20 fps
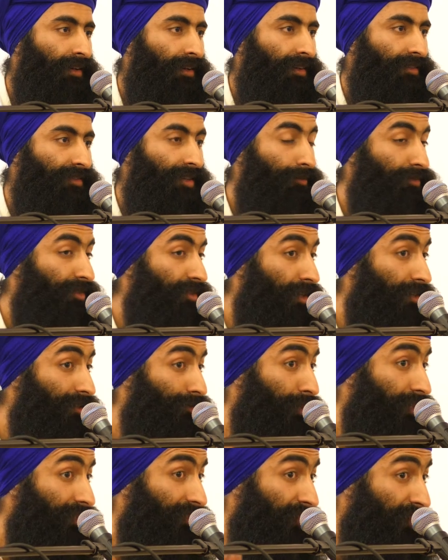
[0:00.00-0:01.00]
Sometimes
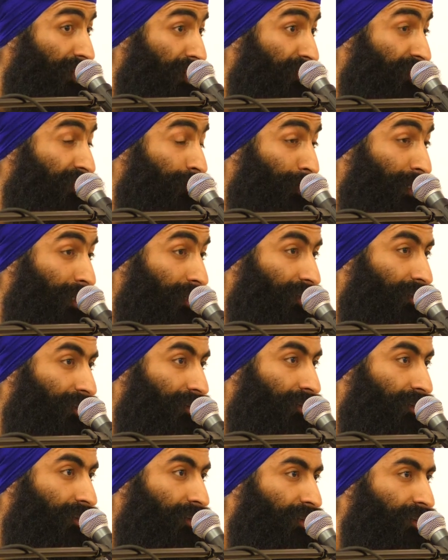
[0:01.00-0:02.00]
my tears speak.
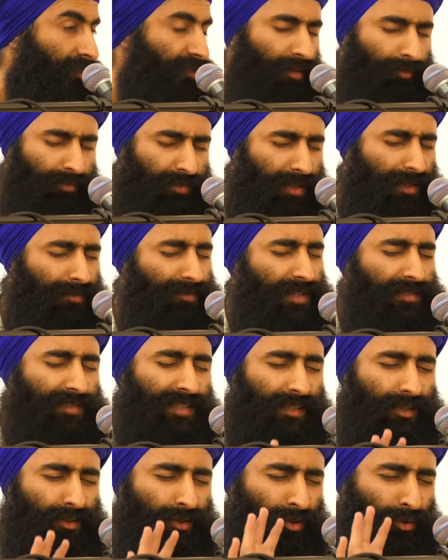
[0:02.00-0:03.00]
Sometimes I say,
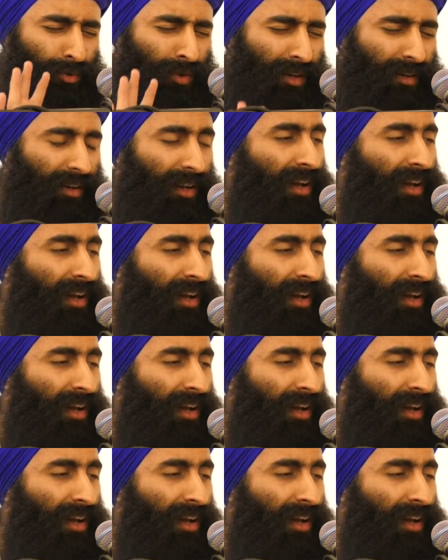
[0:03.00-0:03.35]
you know what?